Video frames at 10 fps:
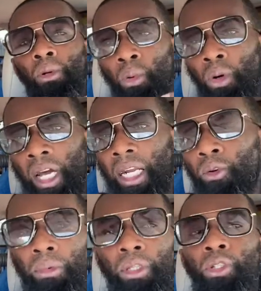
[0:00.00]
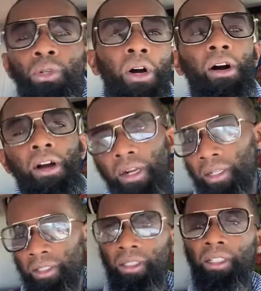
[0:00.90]
what kind of woman you are.
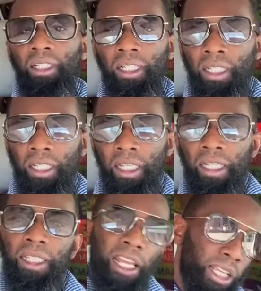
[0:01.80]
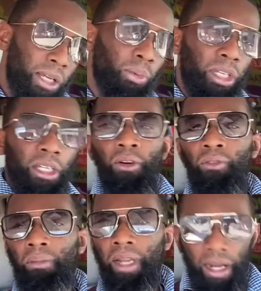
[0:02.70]
And we'll go
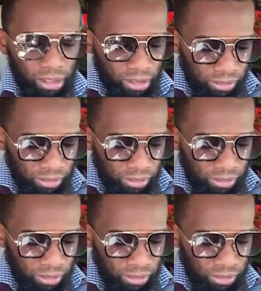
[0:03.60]
from there.